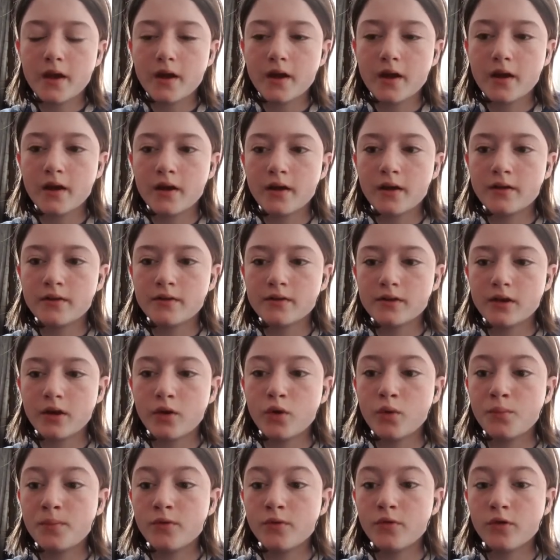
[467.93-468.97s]
And I
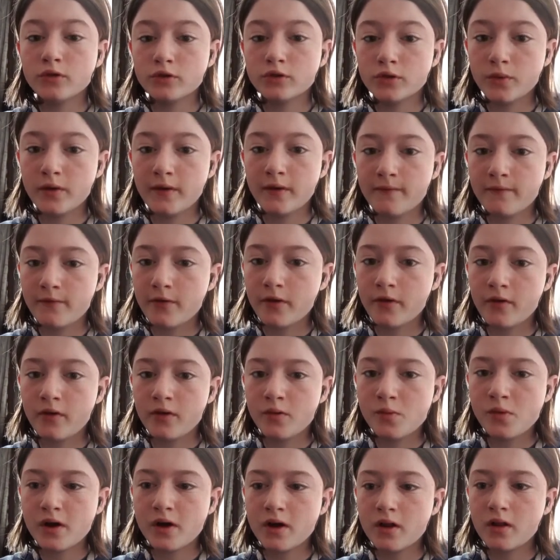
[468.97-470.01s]
hope you're all doing very
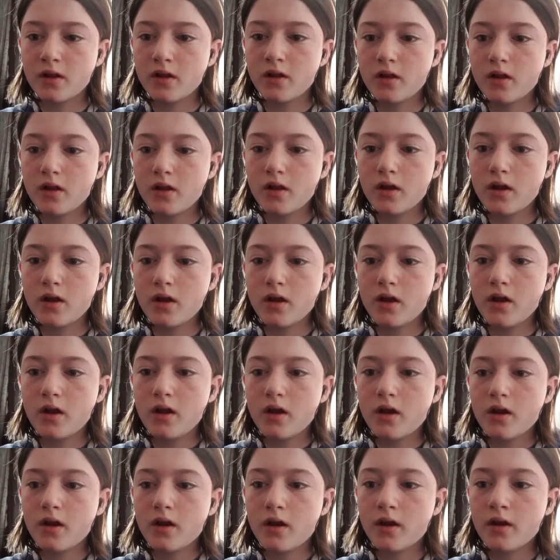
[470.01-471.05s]
well.
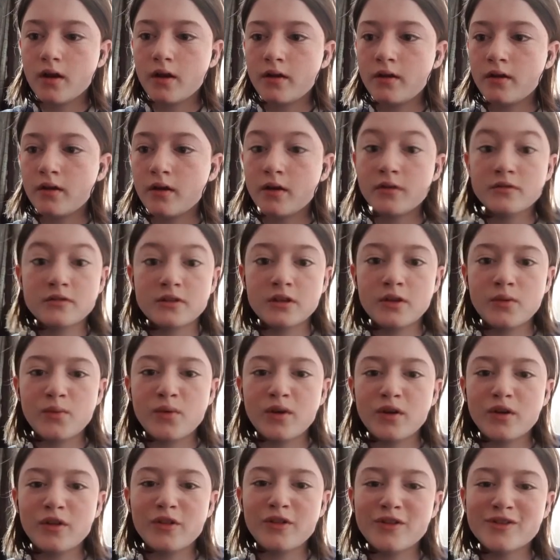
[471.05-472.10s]
And I'll see you all
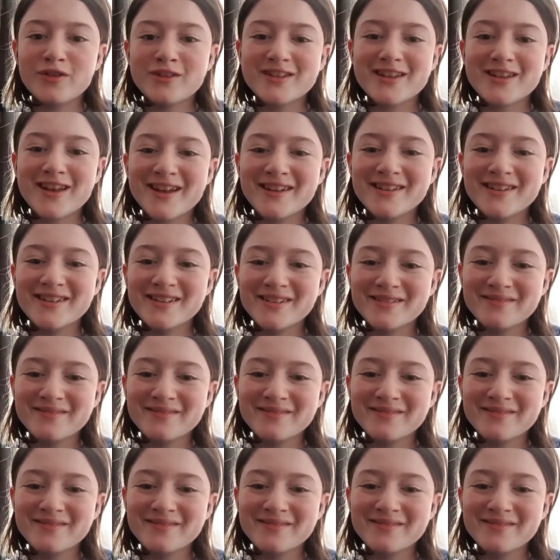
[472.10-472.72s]
on the other side.